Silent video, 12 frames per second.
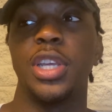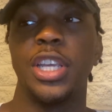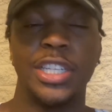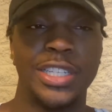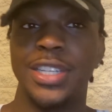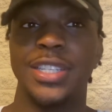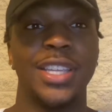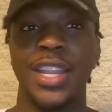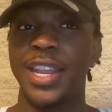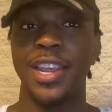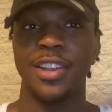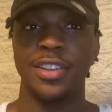She just sitting
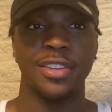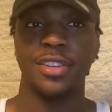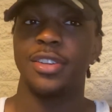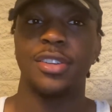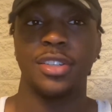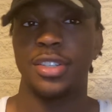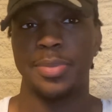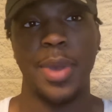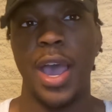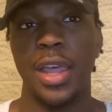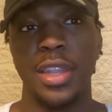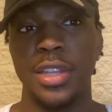there,
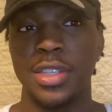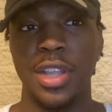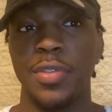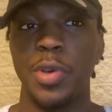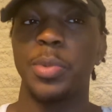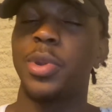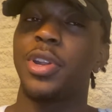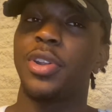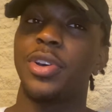smiling and stuff, opening the door.